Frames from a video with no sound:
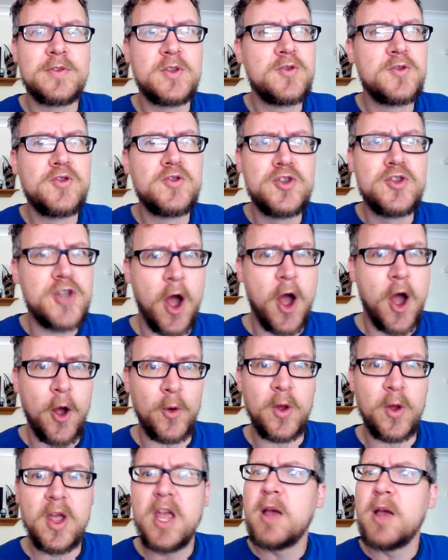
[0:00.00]
No,
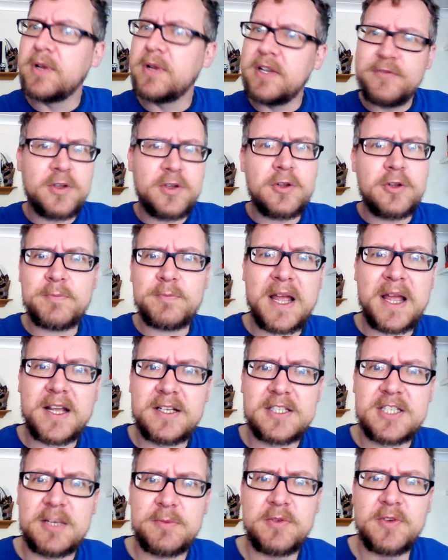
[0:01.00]
but if you look back
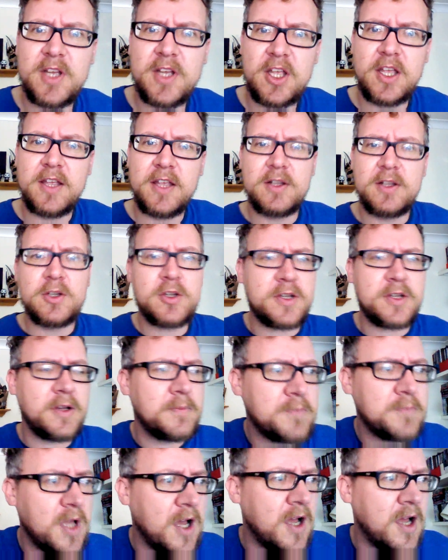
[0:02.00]

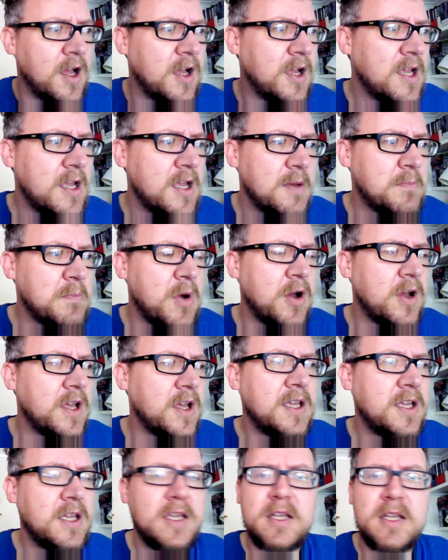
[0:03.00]
at
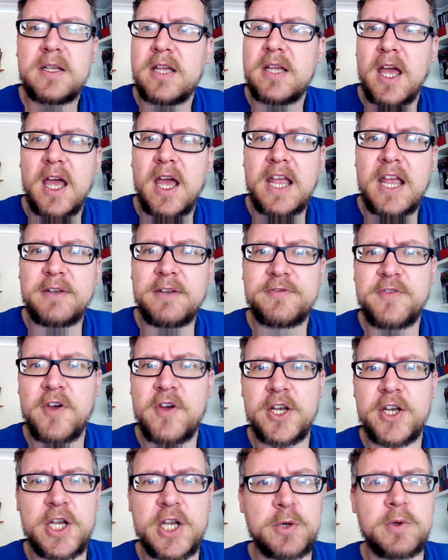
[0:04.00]
my
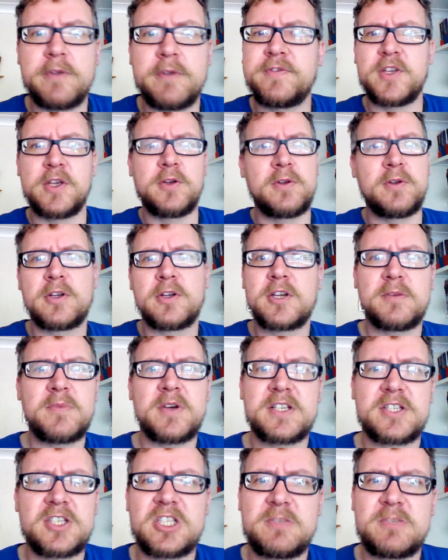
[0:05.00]
Inferno review, look at my
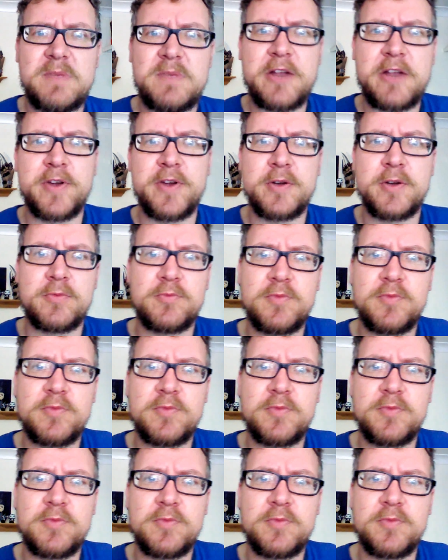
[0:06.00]
Suspiria